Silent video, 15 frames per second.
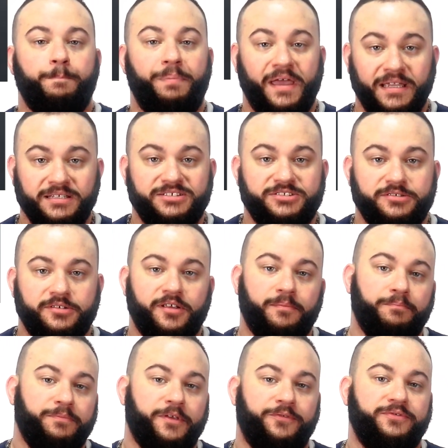base,
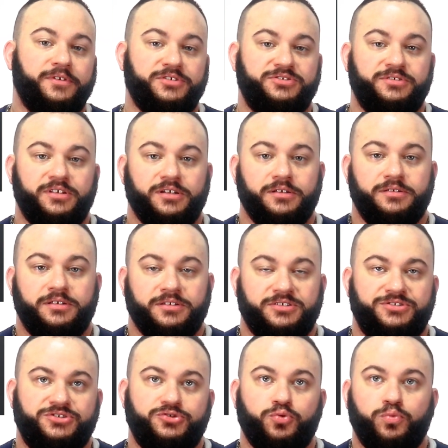the
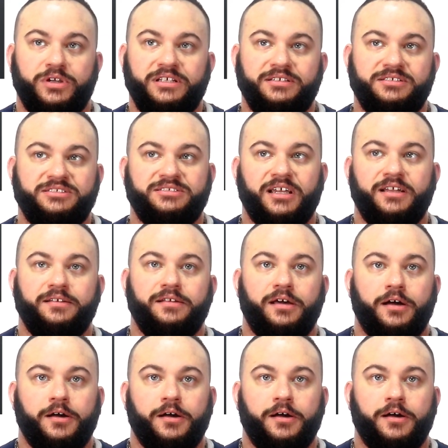sweet scent